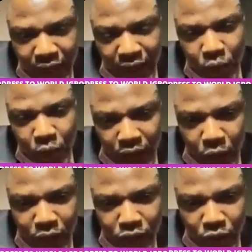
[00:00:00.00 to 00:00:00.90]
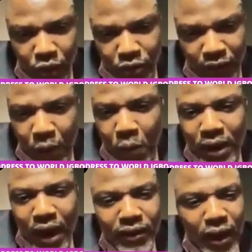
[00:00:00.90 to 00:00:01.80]
And we are doing so today
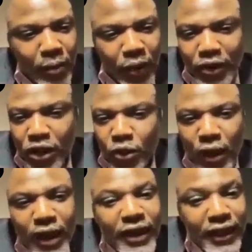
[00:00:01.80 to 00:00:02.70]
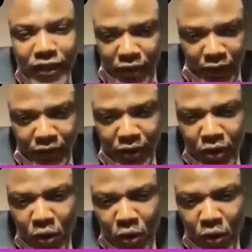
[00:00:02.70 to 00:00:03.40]
without apologies to any idiot.